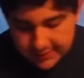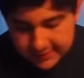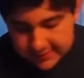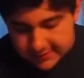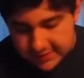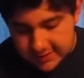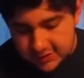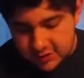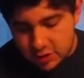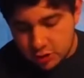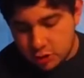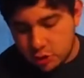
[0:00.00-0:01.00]
this is
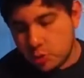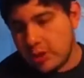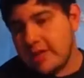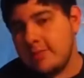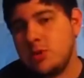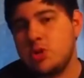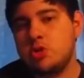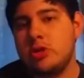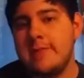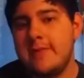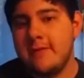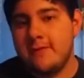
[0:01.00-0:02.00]
his dream
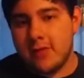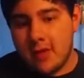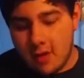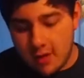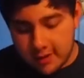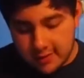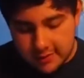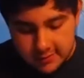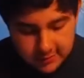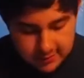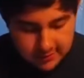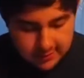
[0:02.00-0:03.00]
trip vlog.
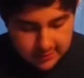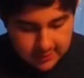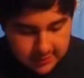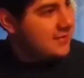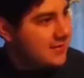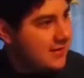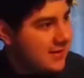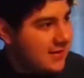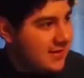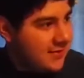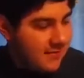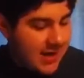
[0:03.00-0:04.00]

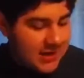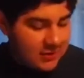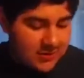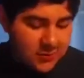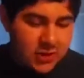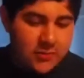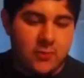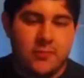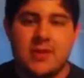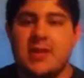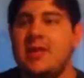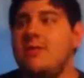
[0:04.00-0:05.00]
My dream trip will
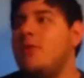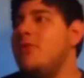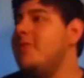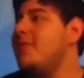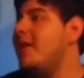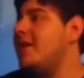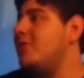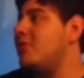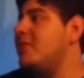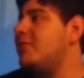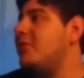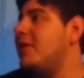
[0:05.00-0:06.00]
be, what would be my
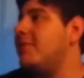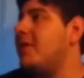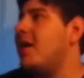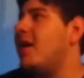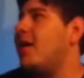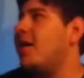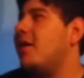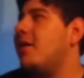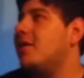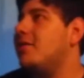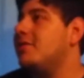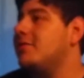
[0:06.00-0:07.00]
dream trip?
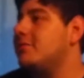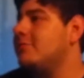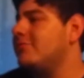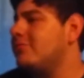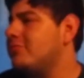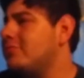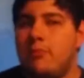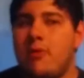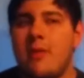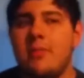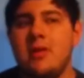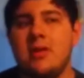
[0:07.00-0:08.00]

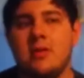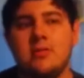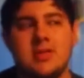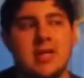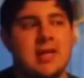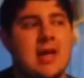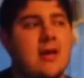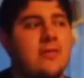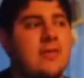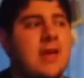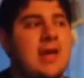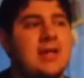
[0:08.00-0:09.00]
Probably to go check
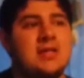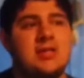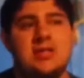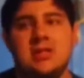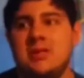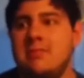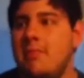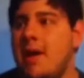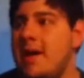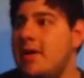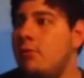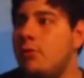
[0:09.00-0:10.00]
out ancient
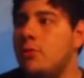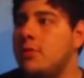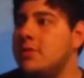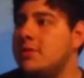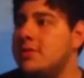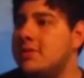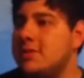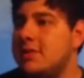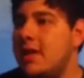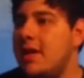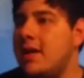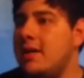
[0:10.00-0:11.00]
Mayan ruins
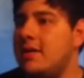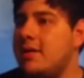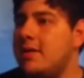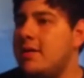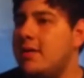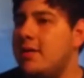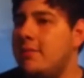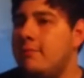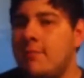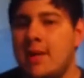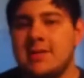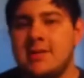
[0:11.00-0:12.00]
at
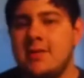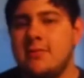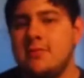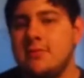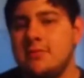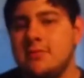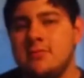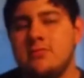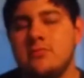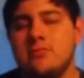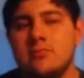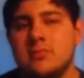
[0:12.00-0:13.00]
Mexico.
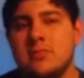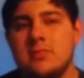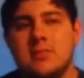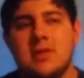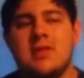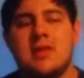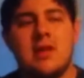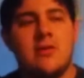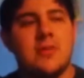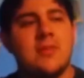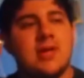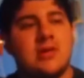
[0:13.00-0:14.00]
I think that
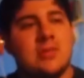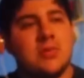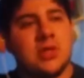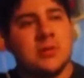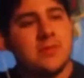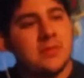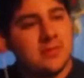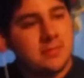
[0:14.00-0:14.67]
would be my dream trip.